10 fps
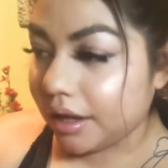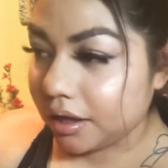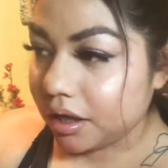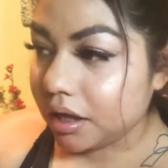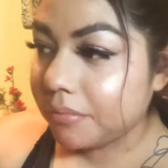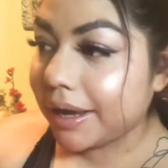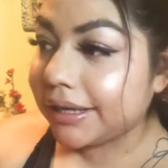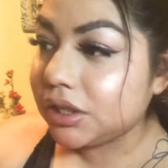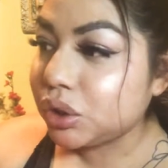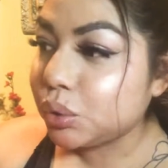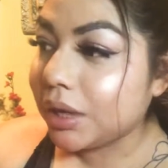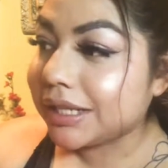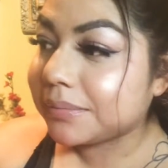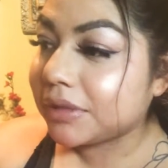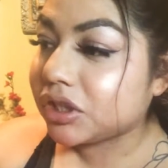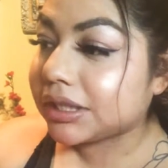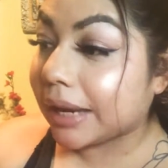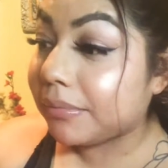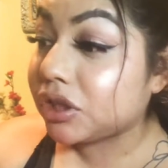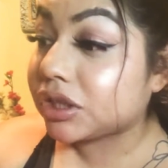um, I didn't do as much
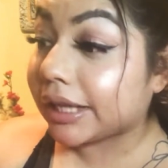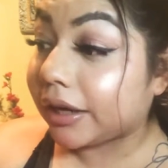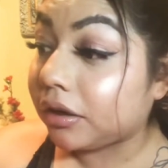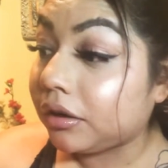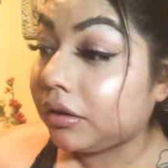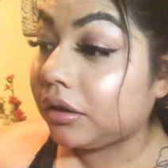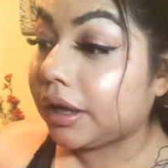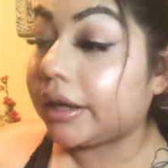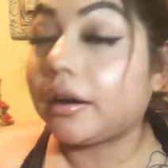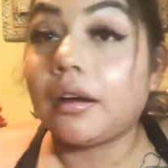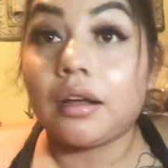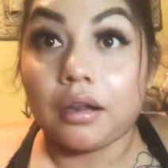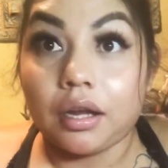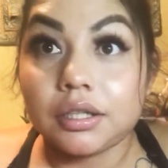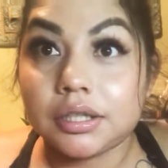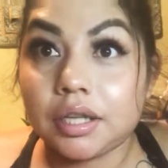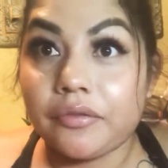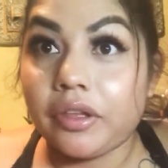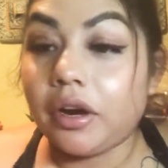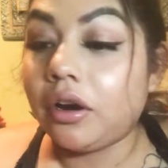damage there and I got a lot of
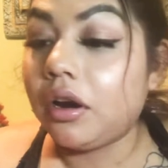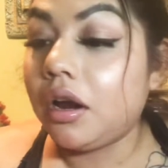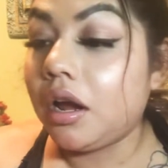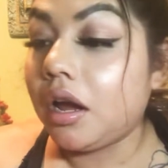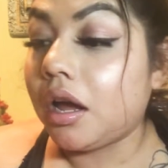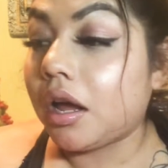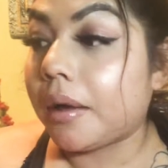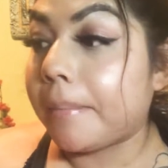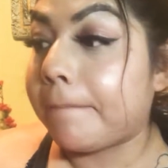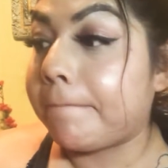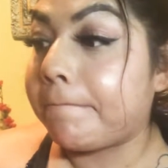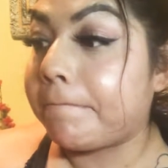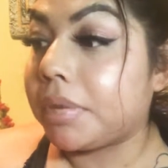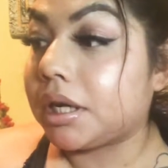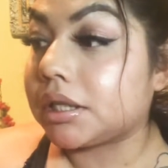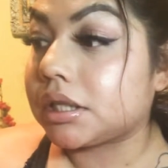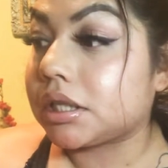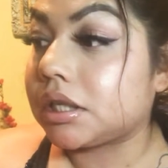stuff there um, but